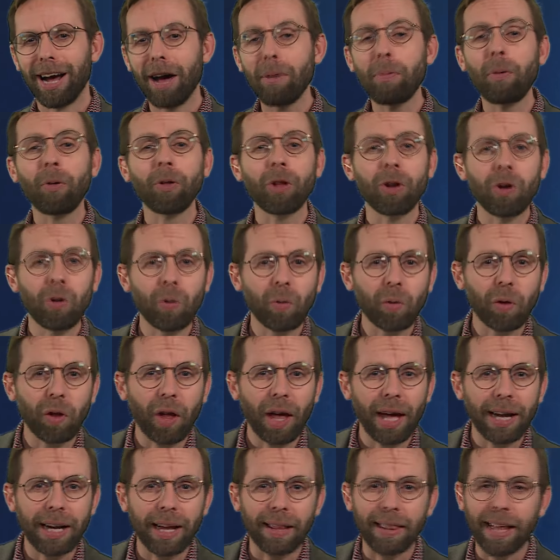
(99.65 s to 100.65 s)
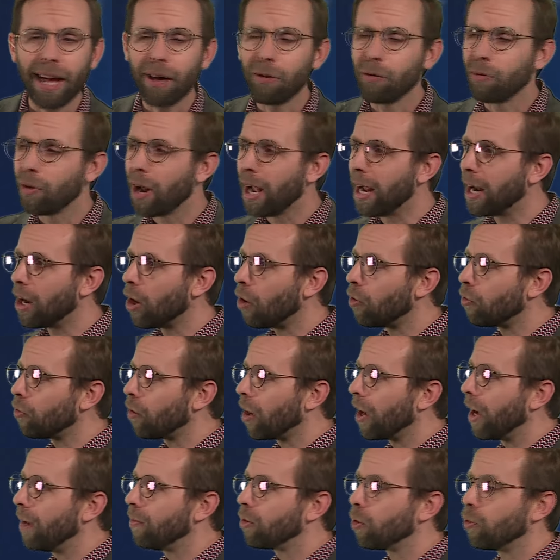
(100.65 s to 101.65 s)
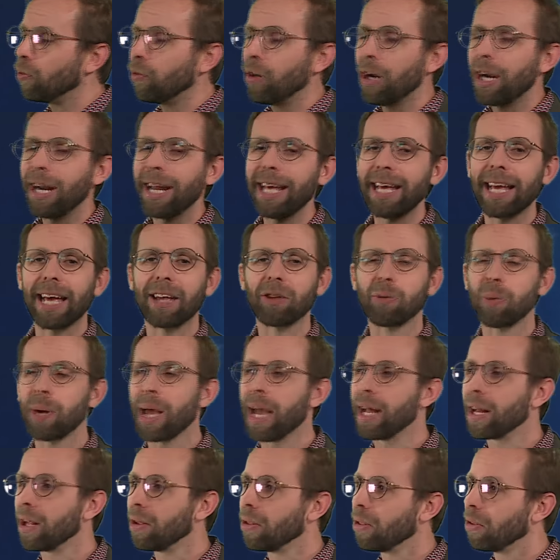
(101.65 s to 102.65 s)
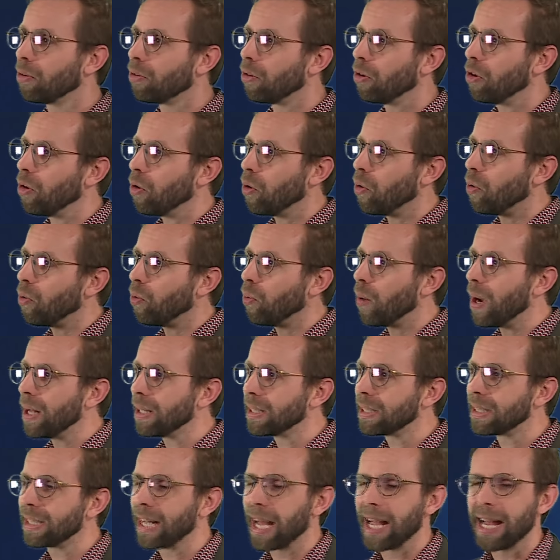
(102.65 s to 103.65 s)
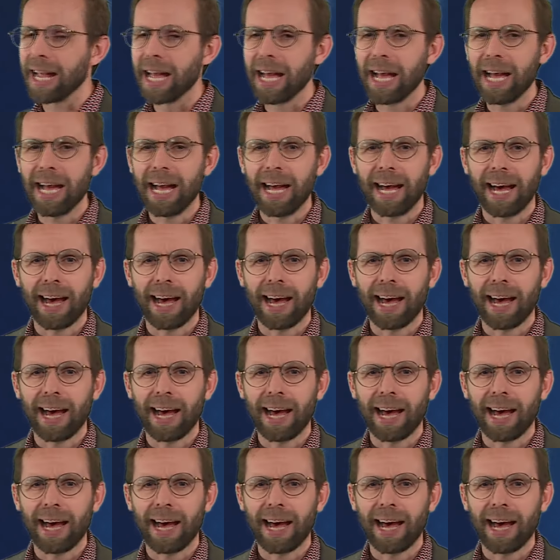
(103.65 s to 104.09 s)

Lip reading: Up on the North Island, that rain arrives really as we head through Wednesday.